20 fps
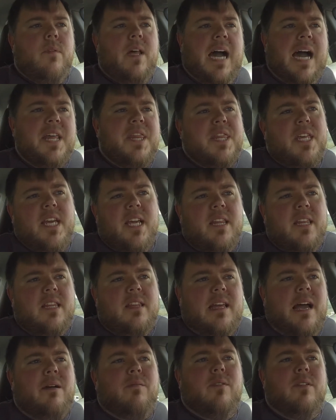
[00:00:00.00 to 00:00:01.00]
I think
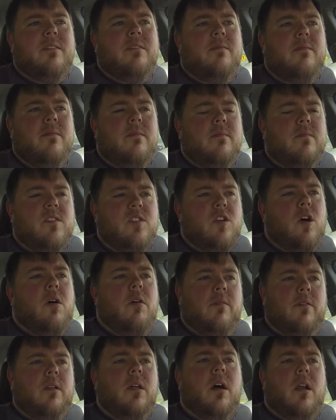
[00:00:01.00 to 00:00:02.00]
that would
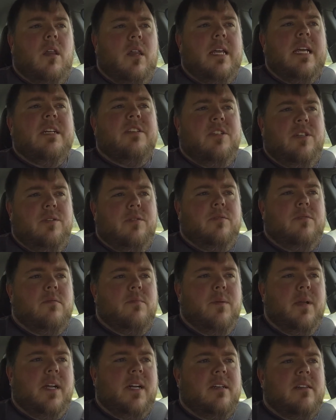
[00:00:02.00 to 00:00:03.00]
solve a lot of the issues,
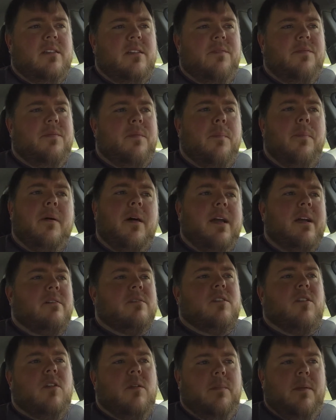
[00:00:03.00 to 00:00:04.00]
because if a
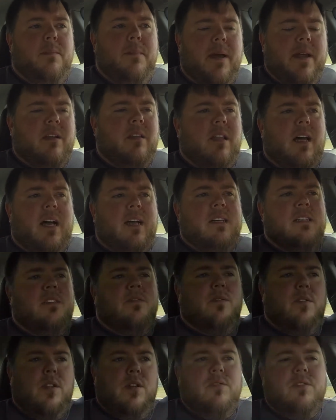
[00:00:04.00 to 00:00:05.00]
player's going to be penalized
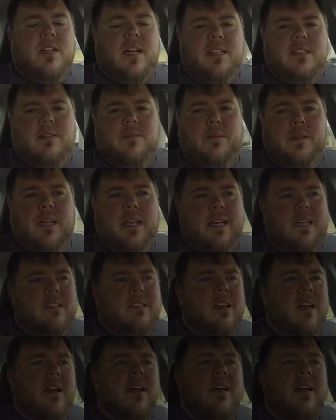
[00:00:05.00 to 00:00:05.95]
for those kinds of plays,